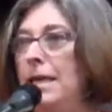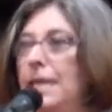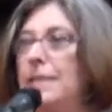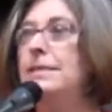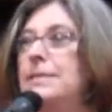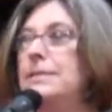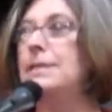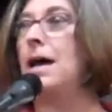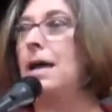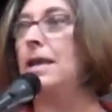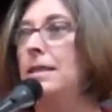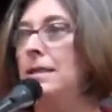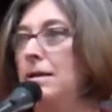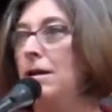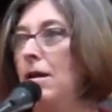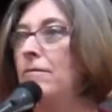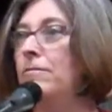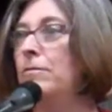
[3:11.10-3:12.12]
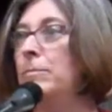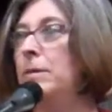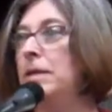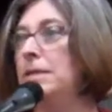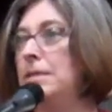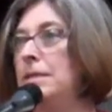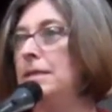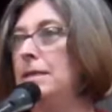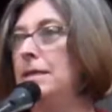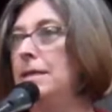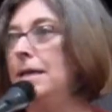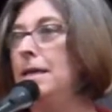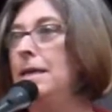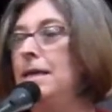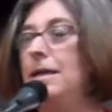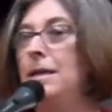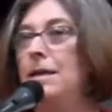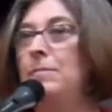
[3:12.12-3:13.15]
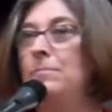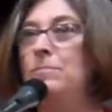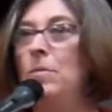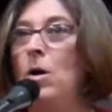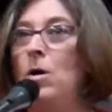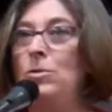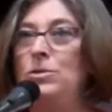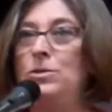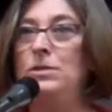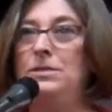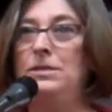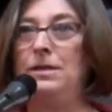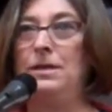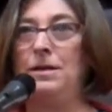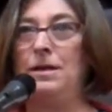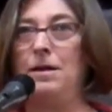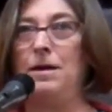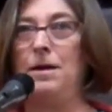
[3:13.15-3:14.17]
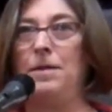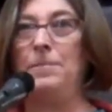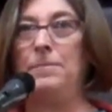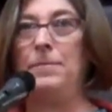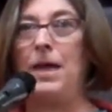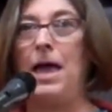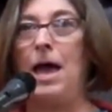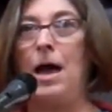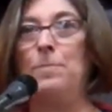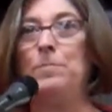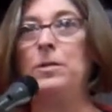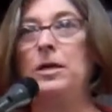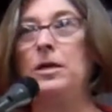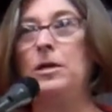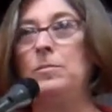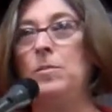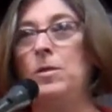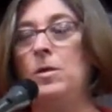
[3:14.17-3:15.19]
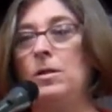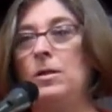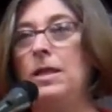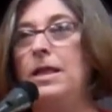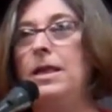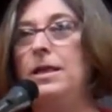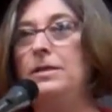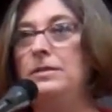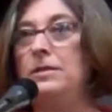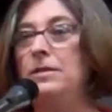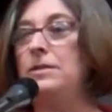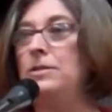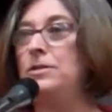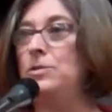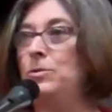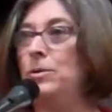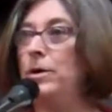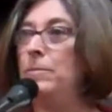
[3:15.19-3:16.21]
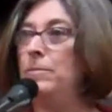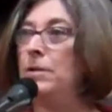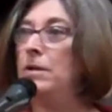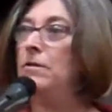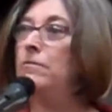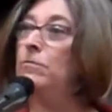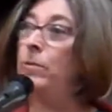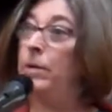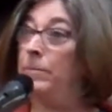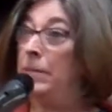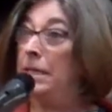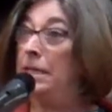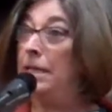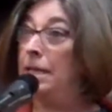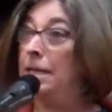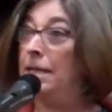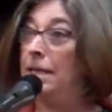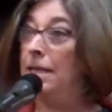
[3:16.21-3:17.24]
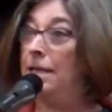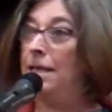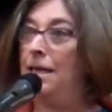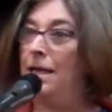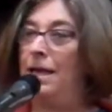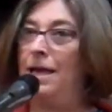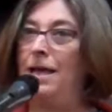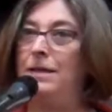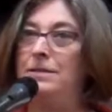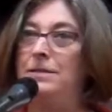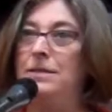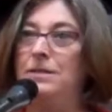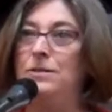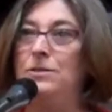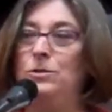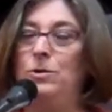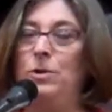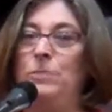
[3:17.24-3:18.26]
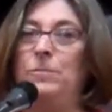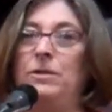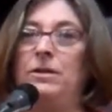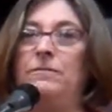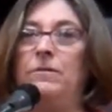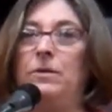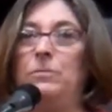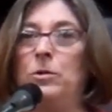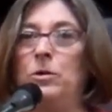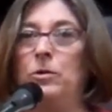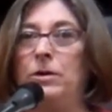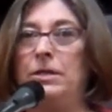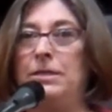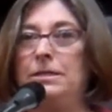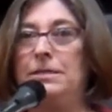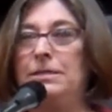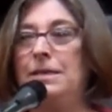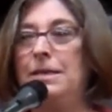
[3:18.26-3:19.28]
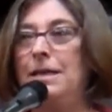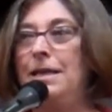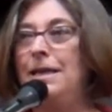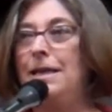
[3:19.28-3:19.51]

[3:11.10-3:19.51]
inside the government, most applicable to the treatment of women and to the treatment of immigrants.